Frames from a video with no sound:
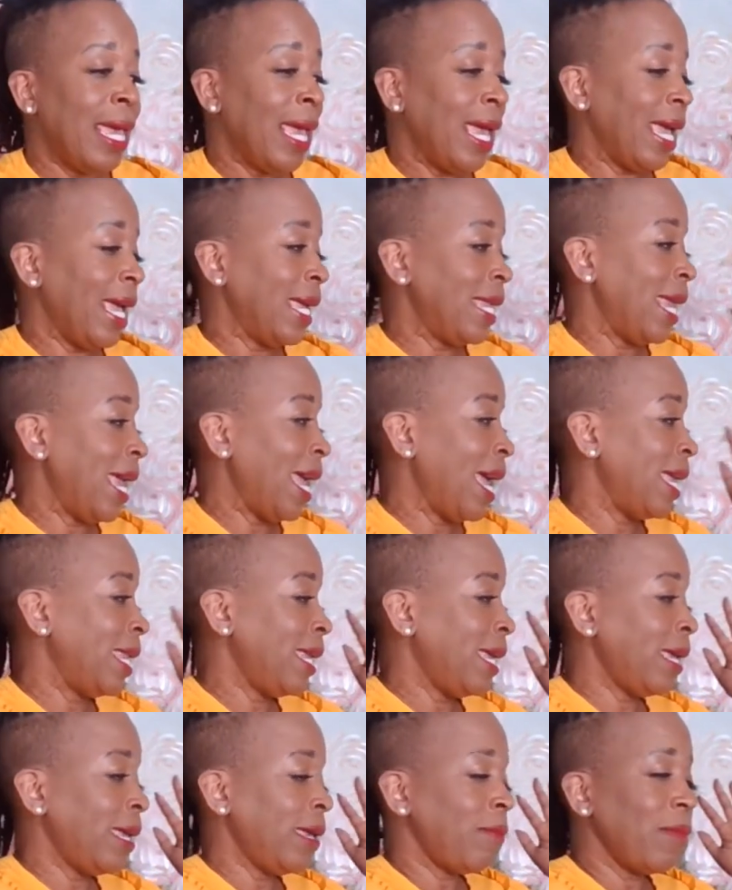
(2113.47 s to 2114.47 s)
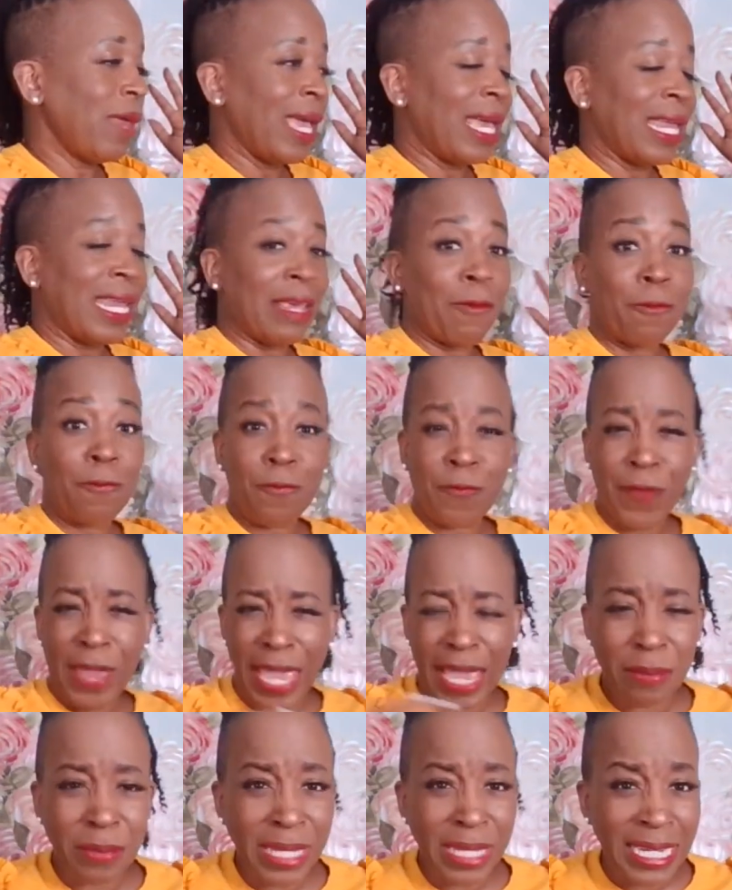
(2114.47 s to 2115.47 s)
in any
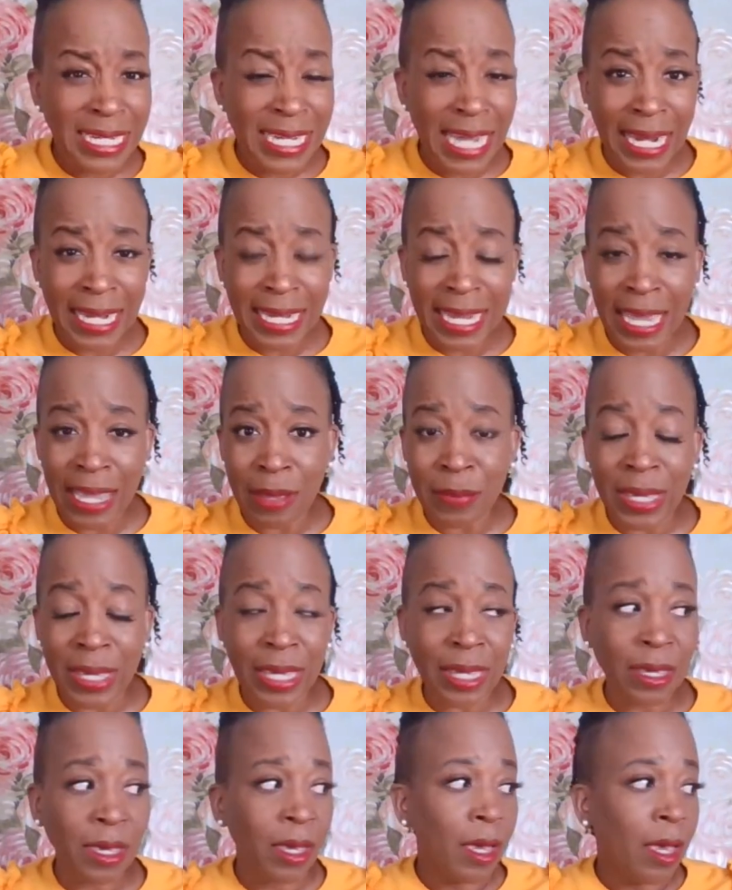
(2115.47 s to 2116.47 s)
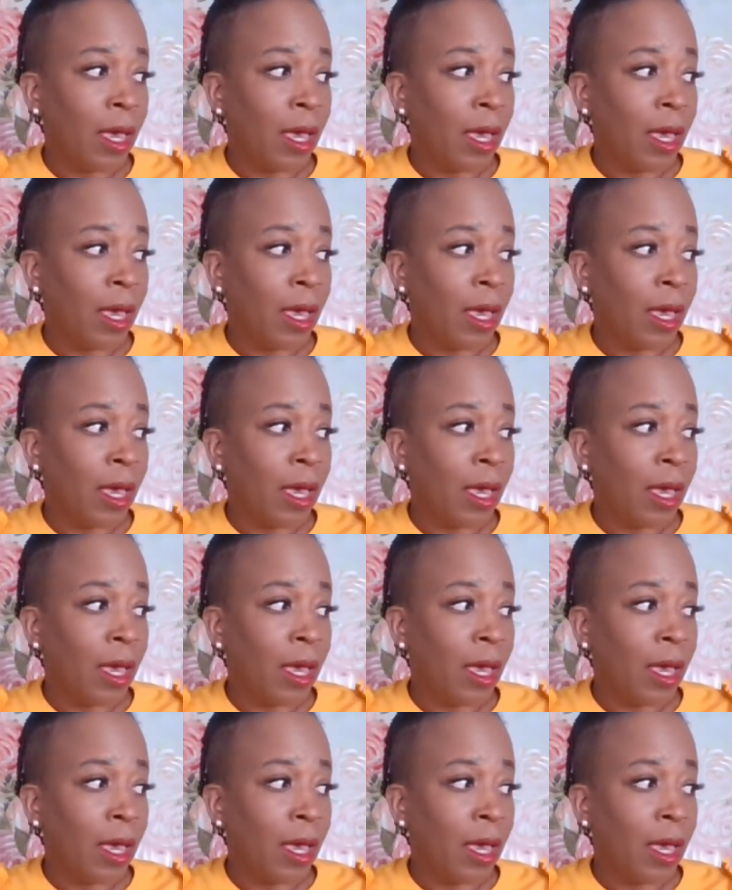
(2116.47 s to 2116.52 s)
family dynamic,